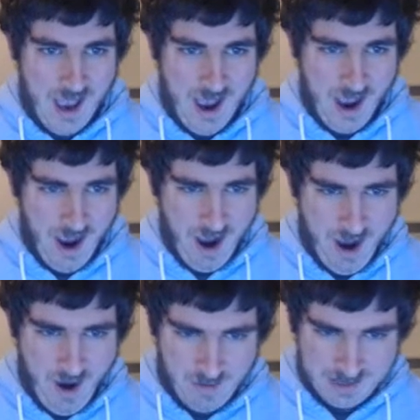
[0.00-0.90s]

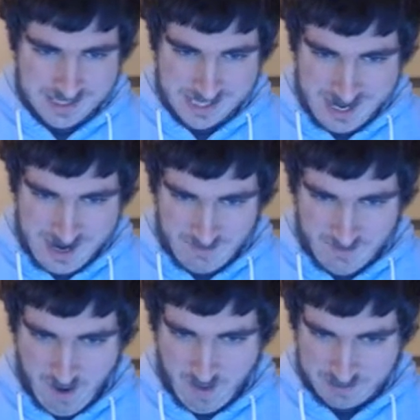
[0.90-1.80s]
Oh dear,
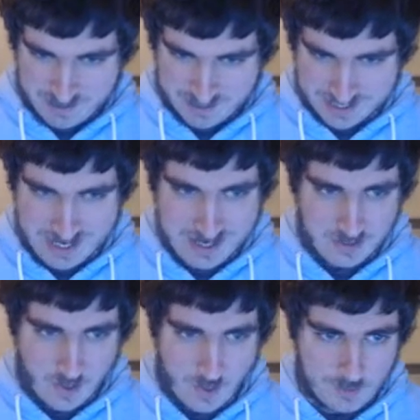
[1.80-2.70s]
oh dear,
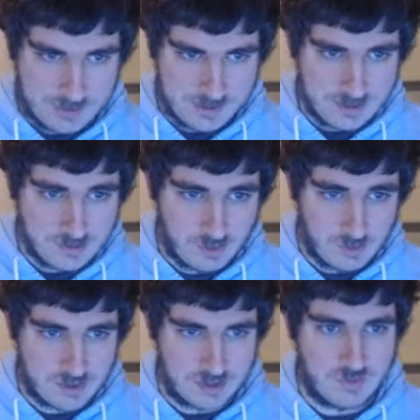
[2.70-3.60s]
oh dear, oh
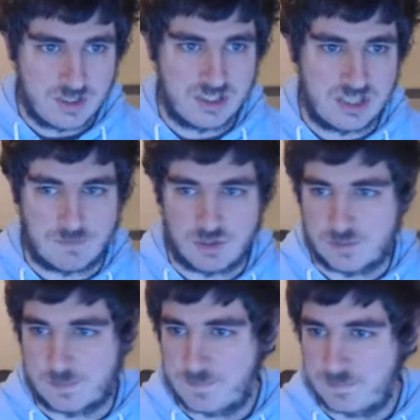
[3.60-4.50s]
dear, reception.
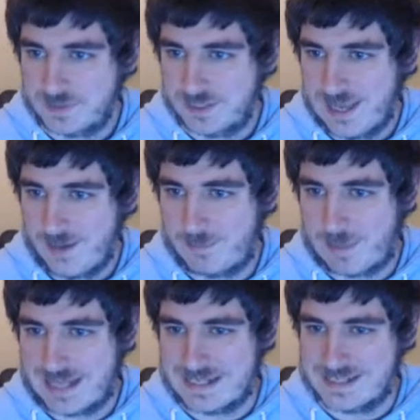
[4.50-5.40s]
How
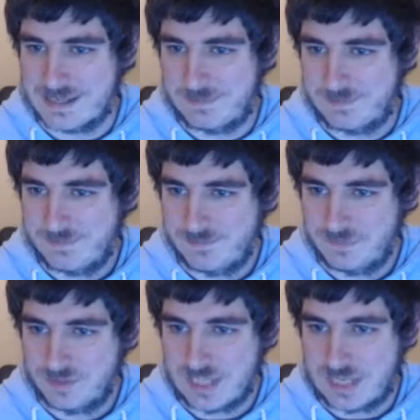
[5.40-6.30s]
bad is it?
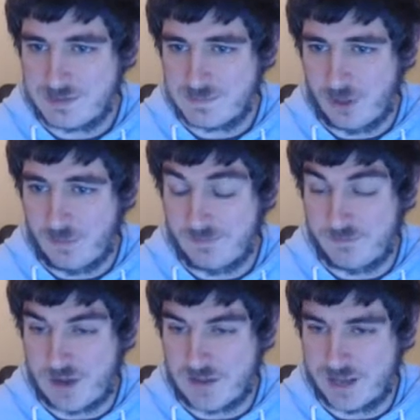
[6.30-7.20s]
GameSpot,
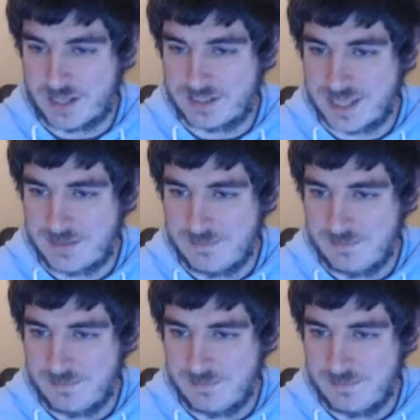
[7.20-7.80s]
5 out of 10.